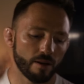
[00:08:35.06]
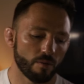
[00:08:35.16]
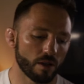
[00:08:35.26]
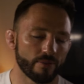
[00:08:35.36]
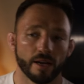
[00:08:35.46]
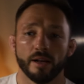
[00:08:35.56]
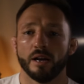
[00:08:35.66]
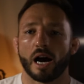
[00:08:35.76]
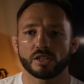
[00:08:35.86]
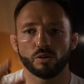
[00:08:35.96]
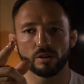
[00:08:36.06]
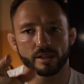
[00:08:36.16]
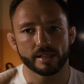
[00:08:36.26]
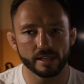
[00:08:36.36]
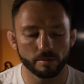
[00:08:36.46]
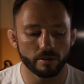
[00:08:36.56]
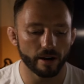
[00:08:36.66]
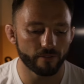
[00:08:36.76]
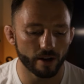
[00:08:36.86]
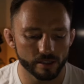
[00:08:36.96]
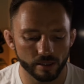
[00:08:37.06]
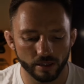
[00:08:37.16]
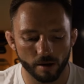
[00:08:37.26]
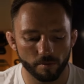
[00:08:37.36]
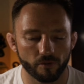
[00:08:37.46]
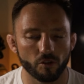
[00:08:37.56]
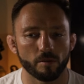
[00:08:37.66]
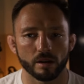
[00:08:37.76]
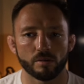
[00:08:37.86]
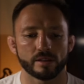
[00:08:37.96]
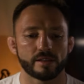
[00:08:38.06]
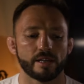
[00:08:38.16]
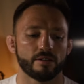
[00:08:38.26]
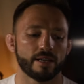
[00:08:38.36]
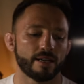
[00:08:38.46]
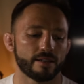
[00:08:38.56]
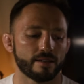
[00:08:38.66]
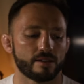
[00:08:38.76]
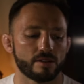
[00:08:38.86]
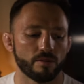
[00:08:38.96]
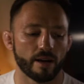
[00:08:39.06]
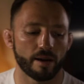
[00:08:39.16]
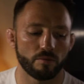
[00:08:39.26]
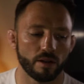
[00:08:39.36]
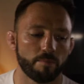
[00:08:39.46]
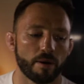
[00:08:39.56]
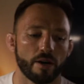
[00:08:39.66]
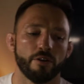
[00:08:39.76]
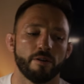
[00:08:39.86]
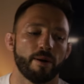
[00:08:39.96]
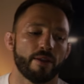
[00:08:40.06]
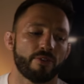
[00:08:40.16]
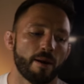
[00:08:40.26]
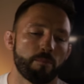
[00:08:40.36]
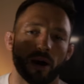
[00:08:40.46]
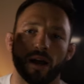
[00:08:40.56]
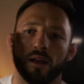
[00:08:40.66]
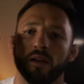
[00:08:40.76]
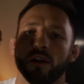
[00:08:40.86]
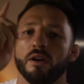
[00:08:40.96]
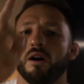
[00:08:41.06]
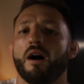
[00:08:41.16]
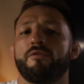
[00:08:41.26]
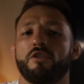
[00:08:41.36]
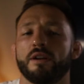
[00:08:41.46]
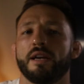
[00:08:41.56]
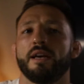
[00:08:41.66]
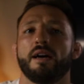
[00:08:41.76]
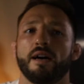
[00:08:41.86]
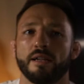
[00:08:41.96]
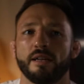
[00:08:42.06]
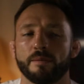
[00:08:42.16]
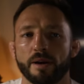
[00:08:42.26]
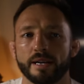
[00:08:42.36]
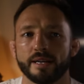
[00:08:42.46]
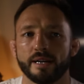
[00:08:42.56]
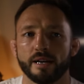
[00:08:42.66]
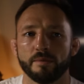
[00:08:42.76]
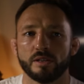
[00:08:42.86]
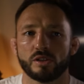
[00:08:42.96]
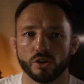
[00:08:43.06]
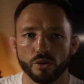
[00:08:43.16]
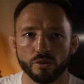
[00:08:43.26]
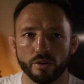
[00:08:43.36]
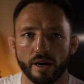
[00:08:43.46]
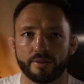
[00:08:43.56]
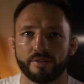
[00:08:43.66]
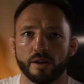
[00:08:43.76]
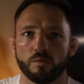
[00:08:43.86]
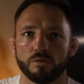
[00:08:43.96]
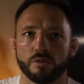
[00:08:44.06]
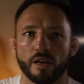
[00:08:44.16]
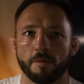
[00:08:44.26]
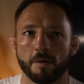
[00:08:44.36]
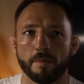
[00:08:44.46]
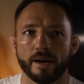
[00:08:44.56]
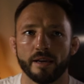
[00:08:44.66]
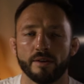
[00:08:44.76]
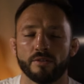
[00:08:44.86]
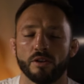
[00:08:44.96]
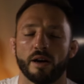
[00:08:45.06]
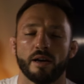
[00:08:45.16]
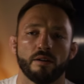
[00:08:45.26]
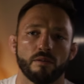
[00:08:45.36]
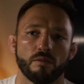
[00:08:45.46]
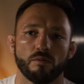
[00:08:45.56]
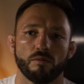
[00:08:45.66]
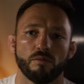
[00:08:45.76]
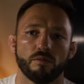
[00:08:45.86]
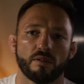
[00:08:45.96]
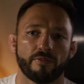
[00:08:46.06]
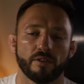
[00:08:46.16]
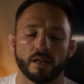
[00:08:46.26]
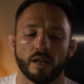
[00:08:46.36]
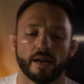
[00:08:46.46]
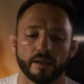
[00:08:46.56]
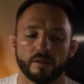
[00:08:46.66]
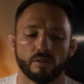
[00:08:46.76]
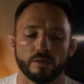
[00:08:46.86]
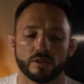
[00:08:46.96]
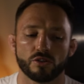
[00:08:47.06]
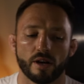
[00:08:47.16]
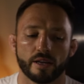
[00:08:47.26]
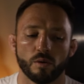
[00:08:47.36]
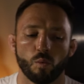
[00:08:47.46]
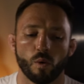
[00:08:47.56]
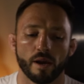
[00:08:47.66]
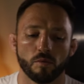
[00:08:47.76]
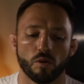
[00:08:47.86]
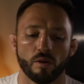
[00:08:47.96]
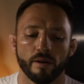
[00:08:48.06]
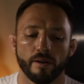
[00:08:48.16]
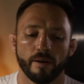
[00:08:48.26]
Whatever. I still got to see some great fights on the night before, but I was secretly gutted. Still am really butthurt about that. But I've got another breakdown coming soon. I think we'll do MMA, even though I definitely like doing striking way more.